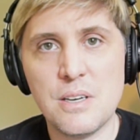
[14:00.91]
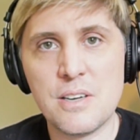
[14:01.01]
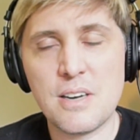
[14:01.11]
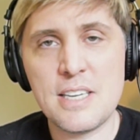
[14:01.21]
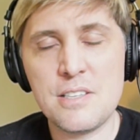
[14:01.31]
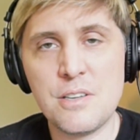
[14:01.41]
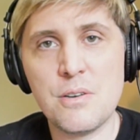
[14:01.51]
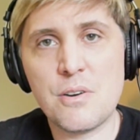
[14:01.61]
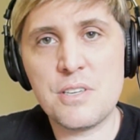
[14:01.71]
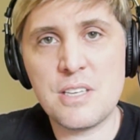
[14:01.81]
unless you
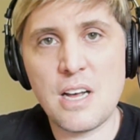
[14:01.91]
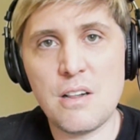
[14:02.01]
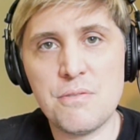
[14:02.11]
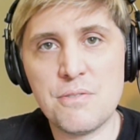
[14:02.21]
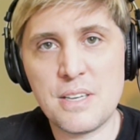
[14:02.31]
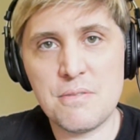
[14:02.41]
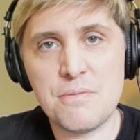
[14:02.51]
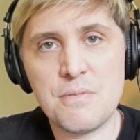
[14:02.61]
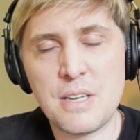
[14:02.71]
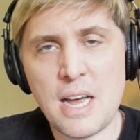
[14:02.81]
yourself can
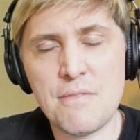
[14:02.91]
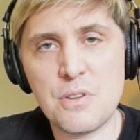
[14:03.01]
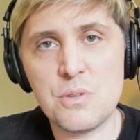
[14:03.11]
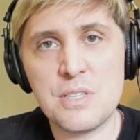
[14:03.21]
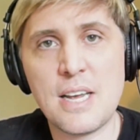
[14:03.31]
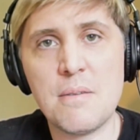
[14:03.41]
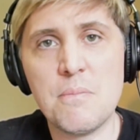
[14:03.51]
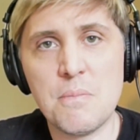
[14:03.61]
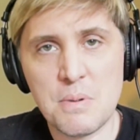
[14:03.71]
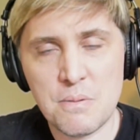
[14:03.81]
have those same